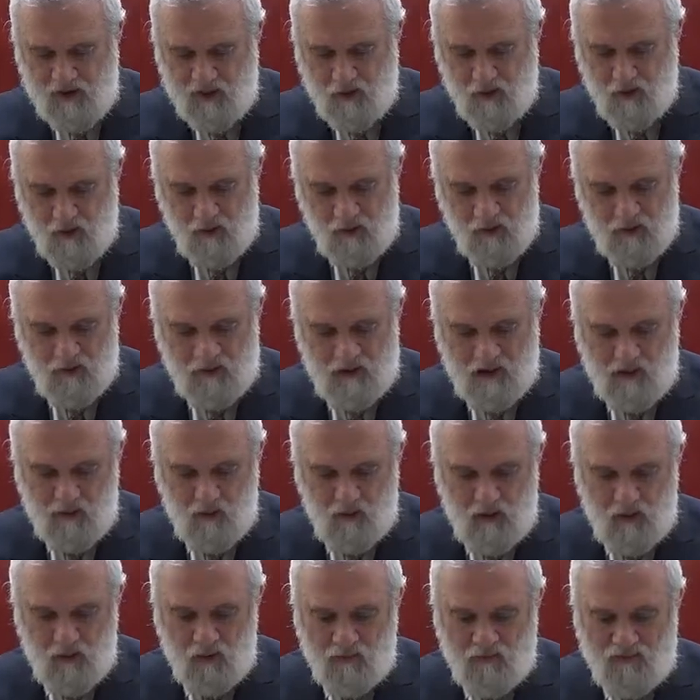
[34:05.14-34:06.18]
at your word like
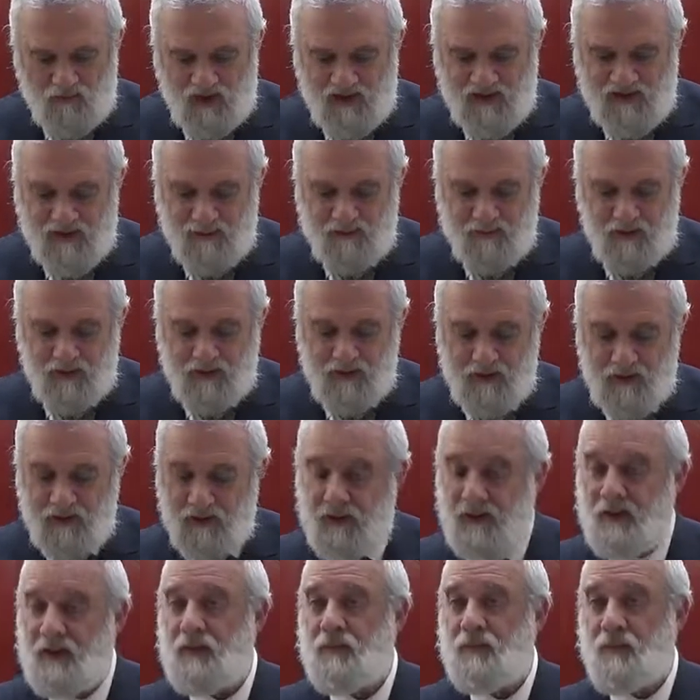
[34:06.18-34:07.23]
one who finds
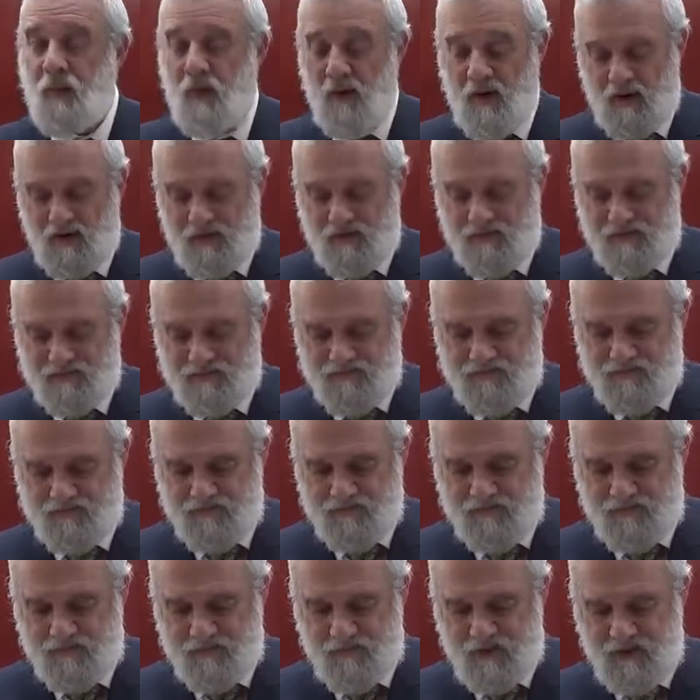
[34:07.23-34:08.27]
abundant spoil.
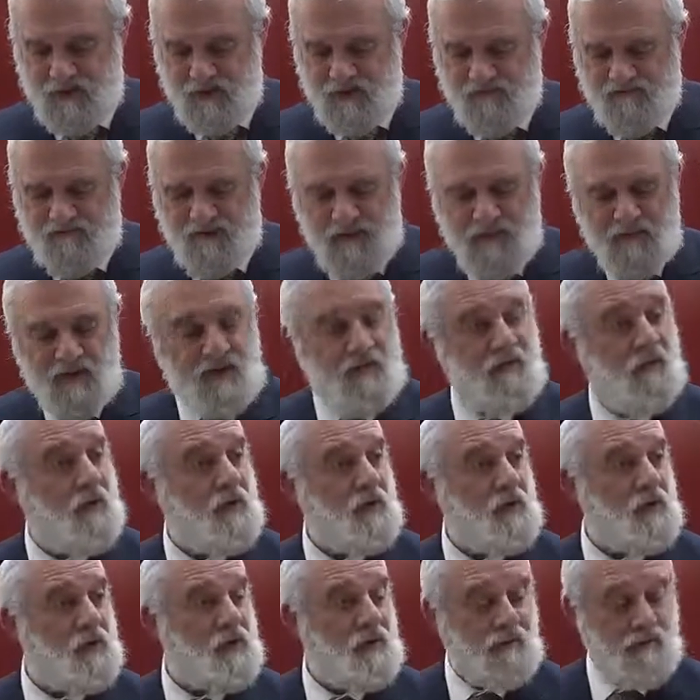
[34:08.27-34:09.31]
Famous
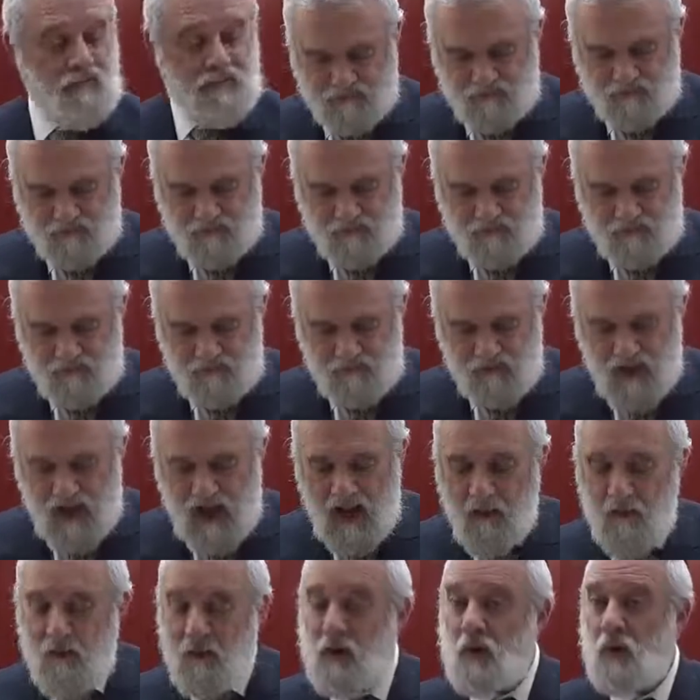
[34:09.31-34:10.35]
verse.
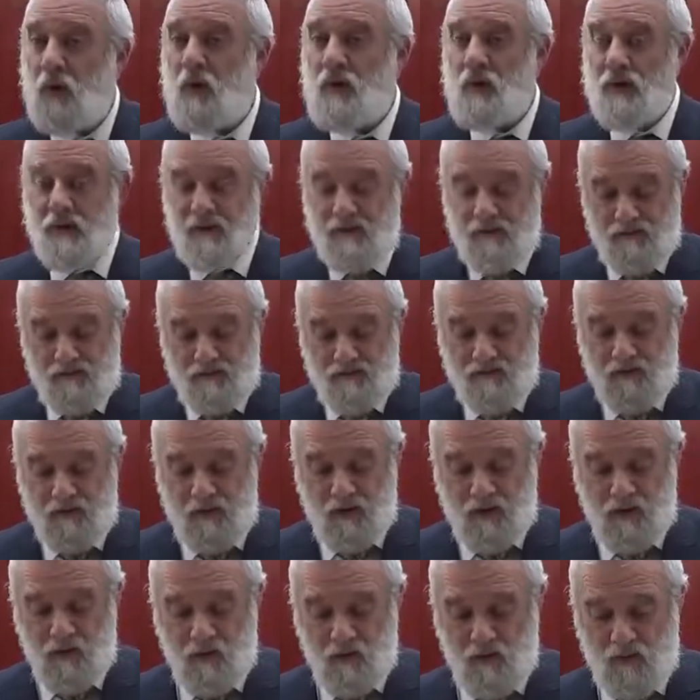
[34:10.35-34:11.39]
I rejoice
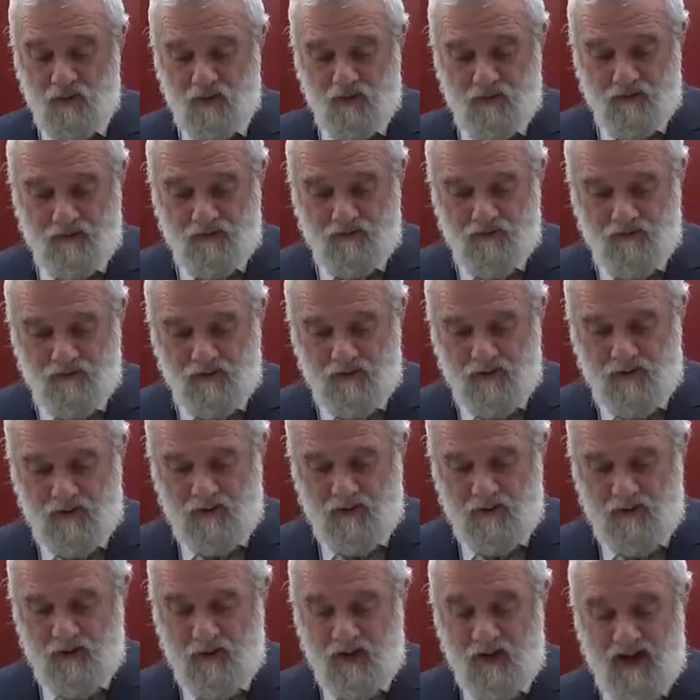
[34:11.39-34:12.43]
on your word
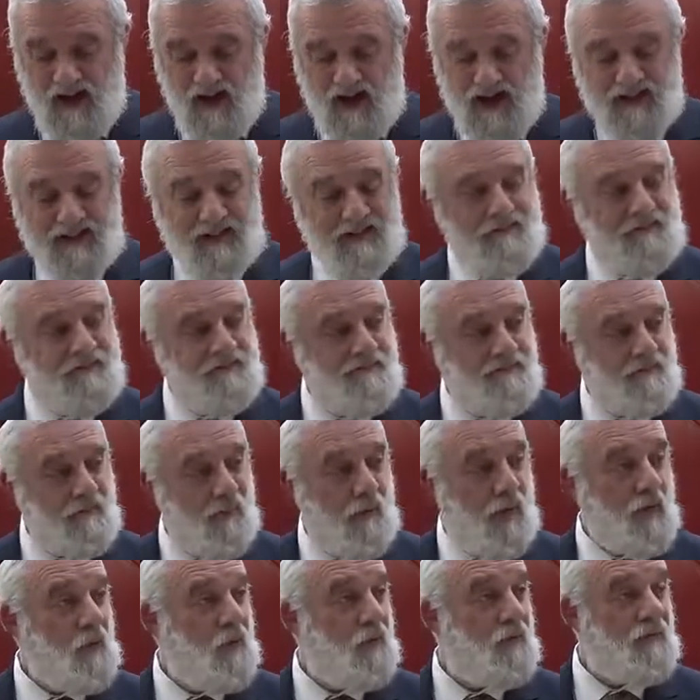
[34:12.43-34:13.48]
as
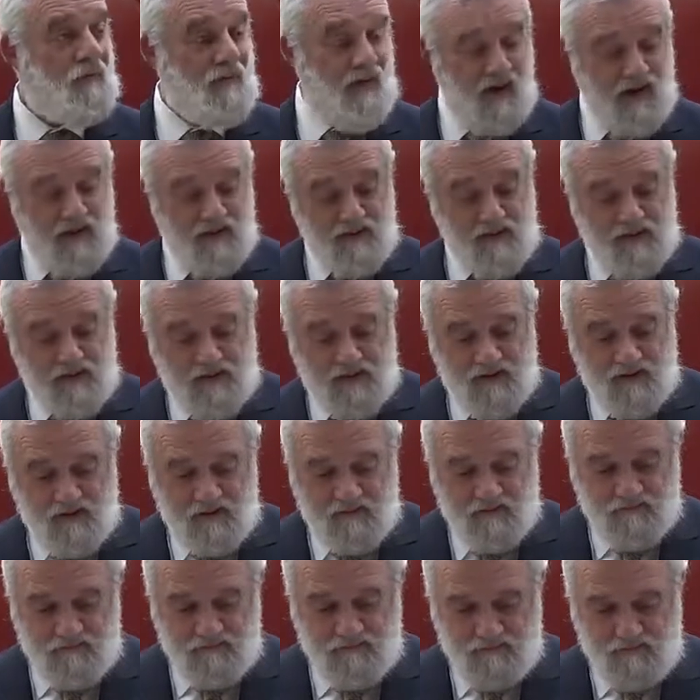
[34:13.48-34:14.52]
one who finds
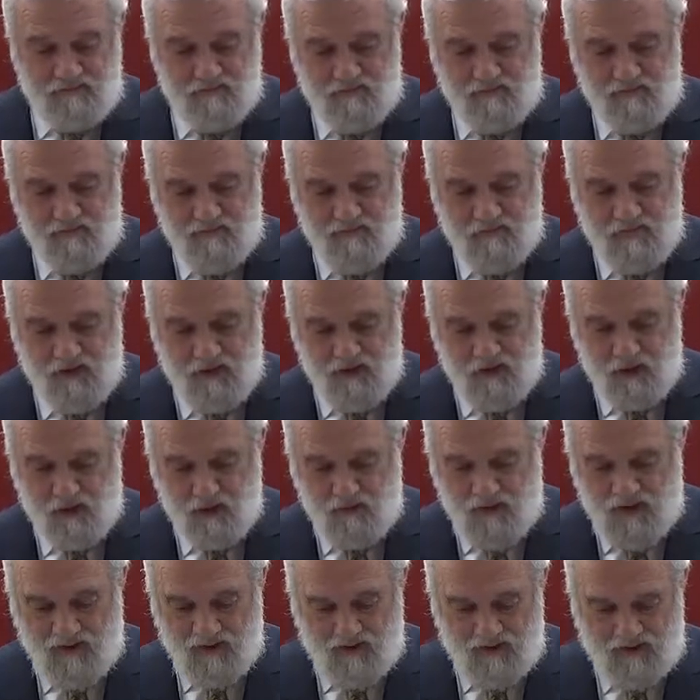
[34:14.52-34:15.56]
a
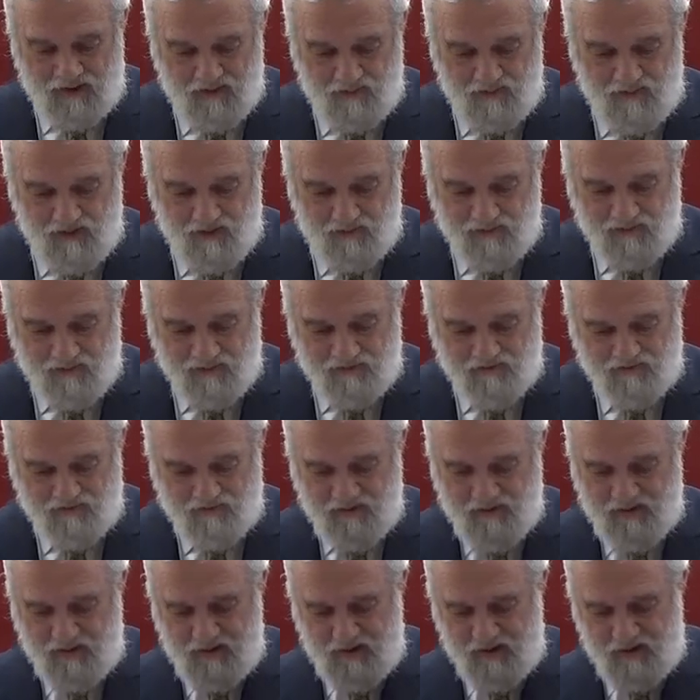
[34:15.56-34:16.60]
tremendous amount of
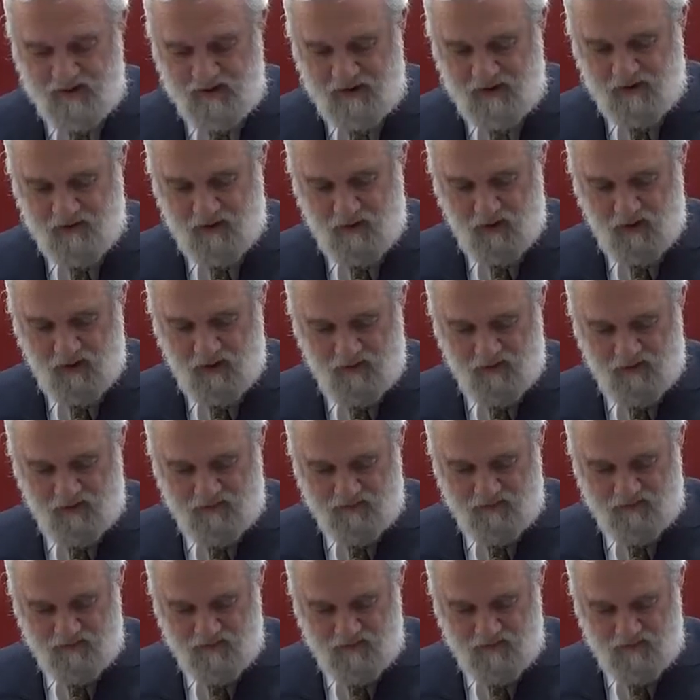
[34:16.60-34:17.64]
spoil.
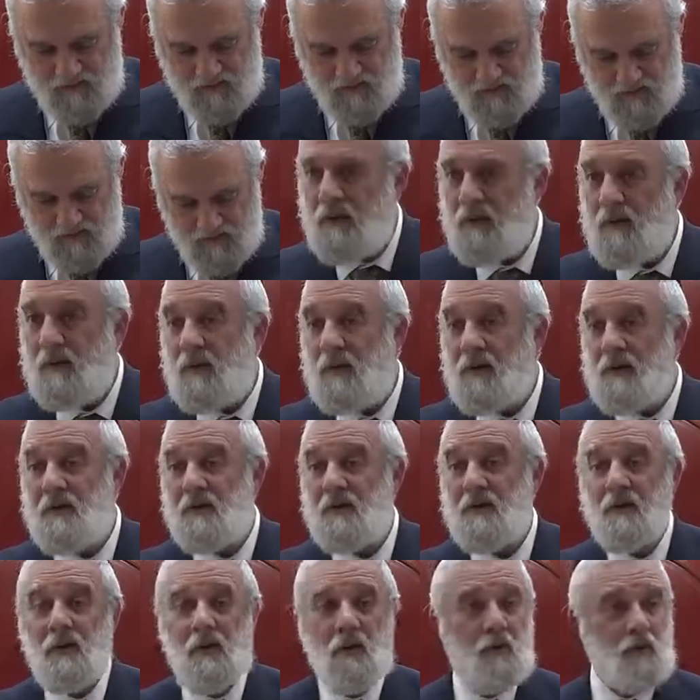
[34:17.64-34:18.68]

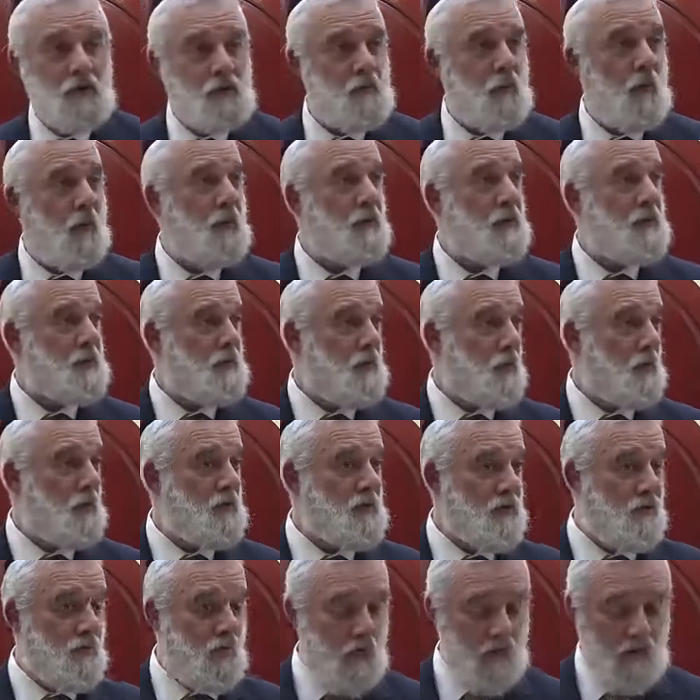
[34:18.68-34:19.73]
You know, spoil, the
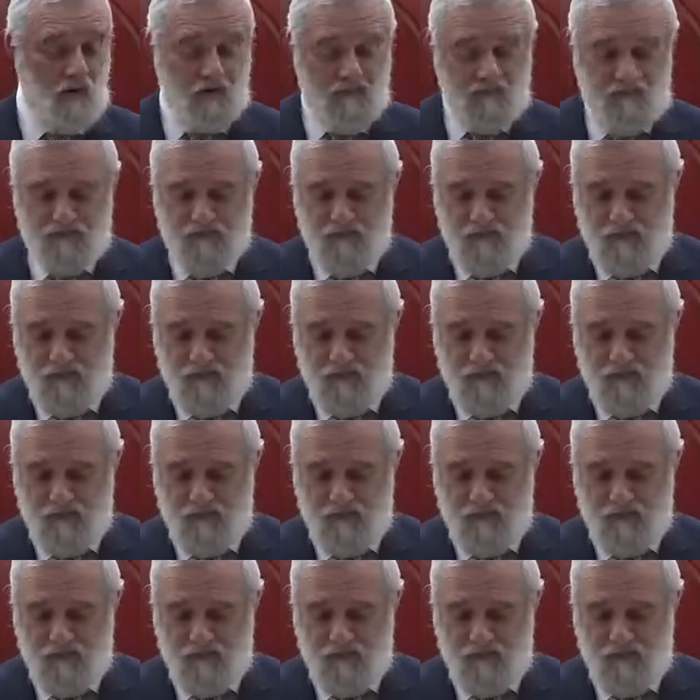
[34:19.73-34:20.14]
spoils of war.